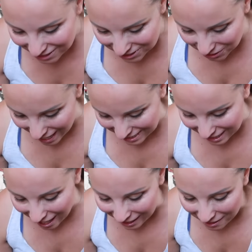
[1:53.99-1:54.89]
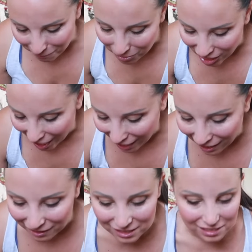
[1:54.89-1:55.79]
so yes, got him
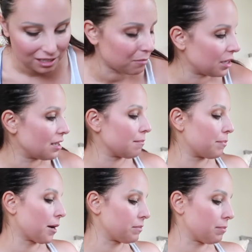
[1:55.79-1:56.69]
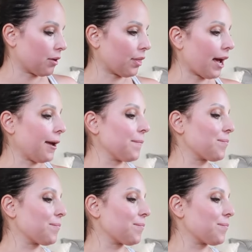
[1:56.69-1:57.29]
that. He's gonna be pumped about that.